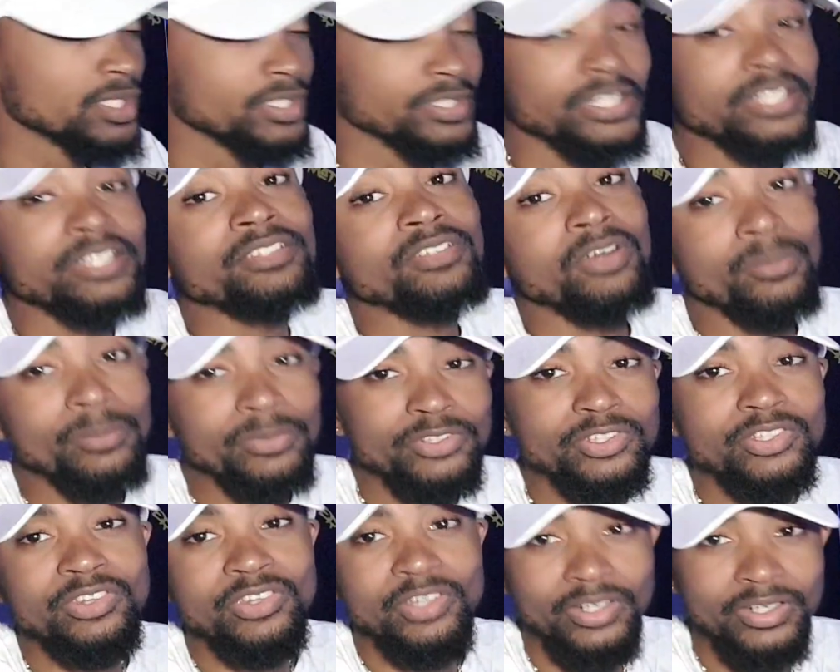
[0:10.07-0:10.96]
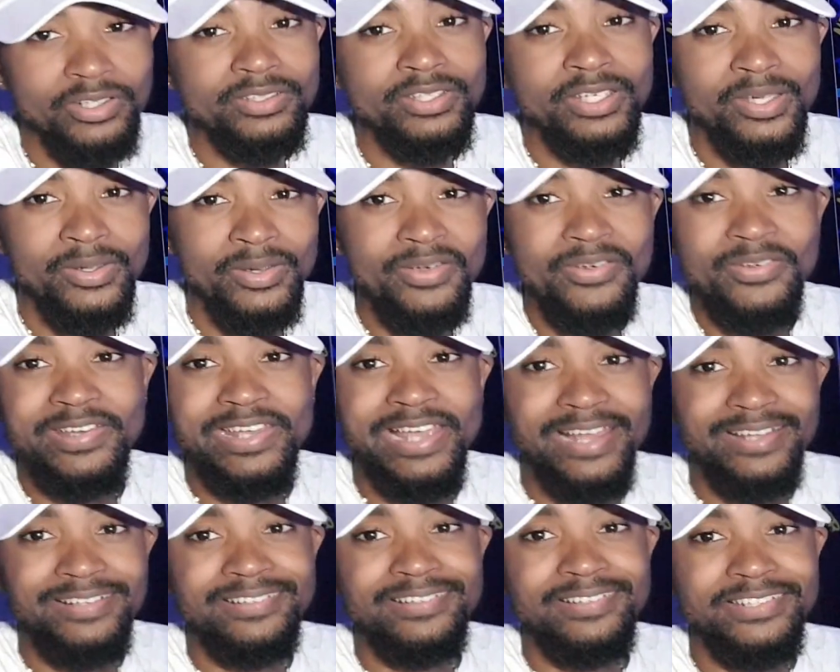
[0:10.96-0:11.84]
This is almost the third time I
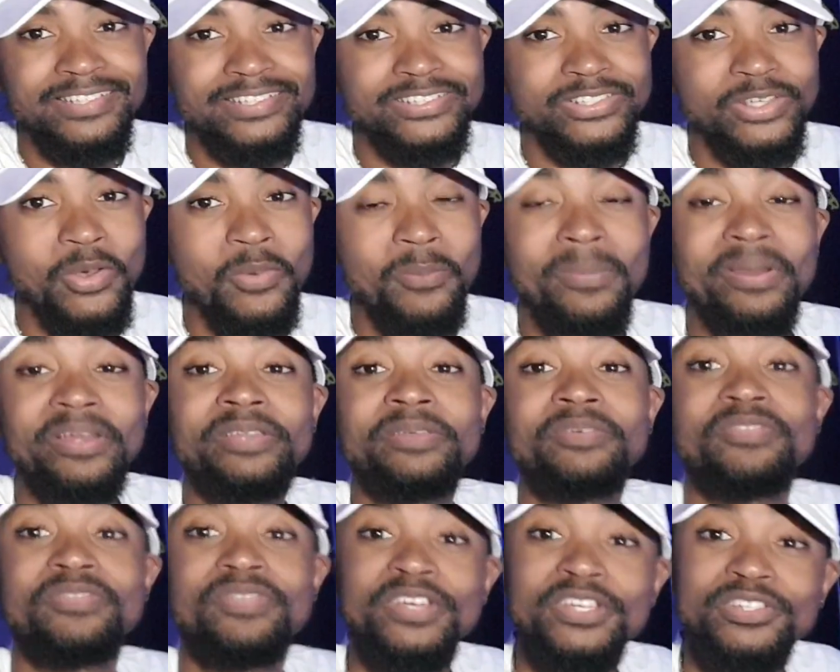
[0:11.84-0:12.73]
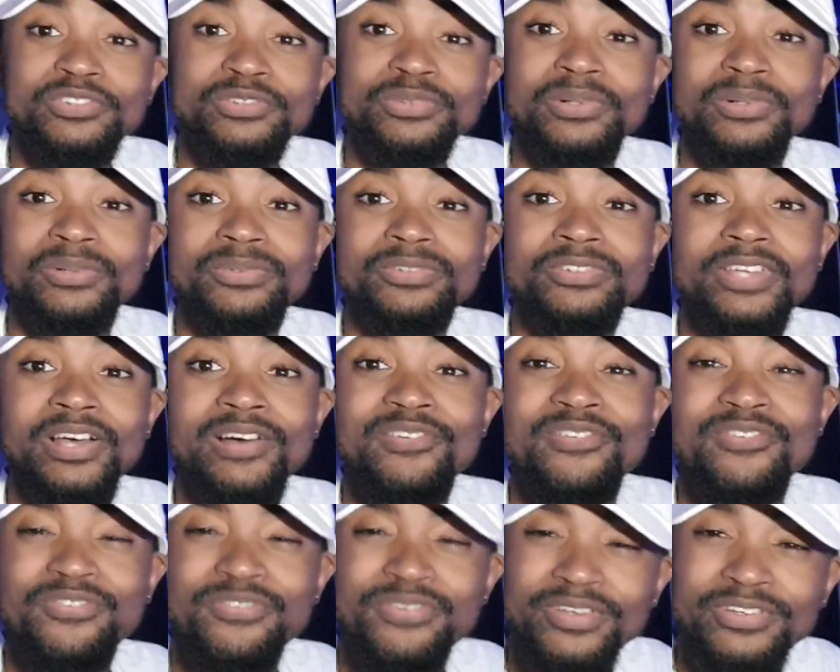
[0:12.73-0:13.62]
reacted to this song, but the visuals,
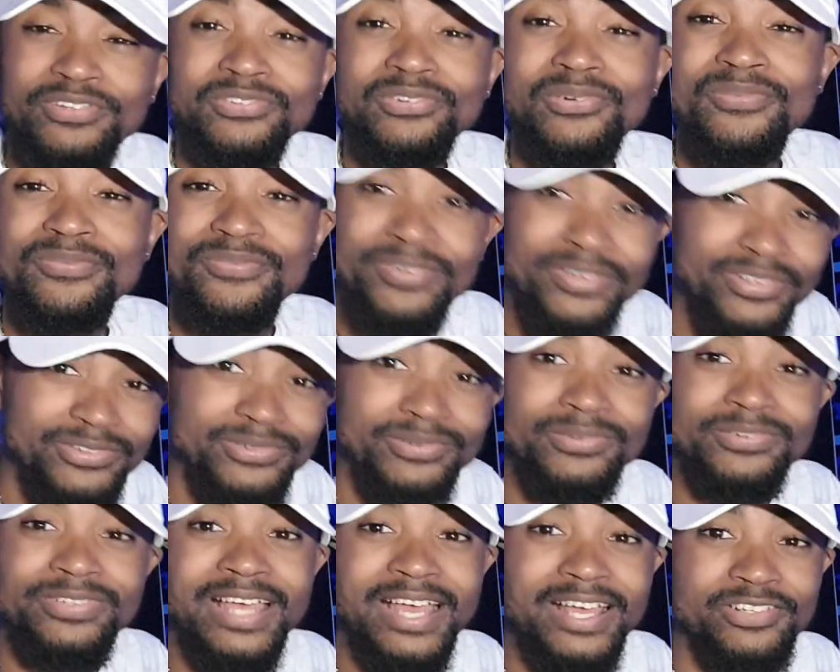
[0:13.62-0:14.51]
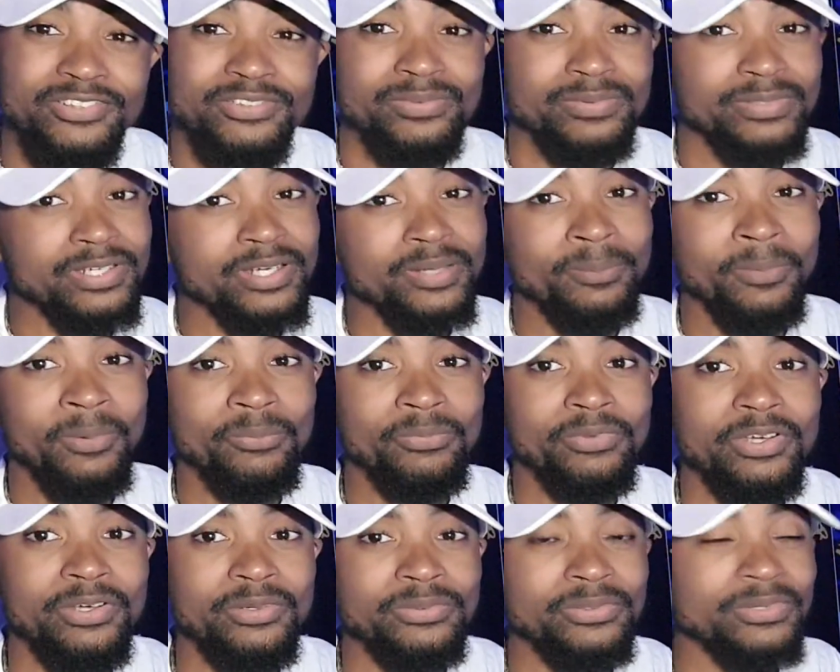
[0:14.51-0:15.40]
official visuals, actually come up
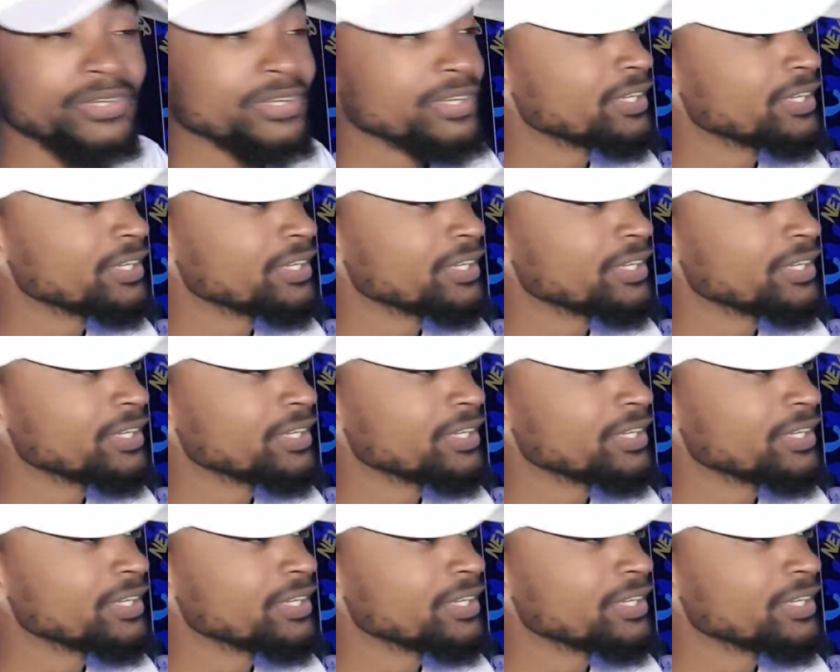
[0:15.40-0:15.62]
now.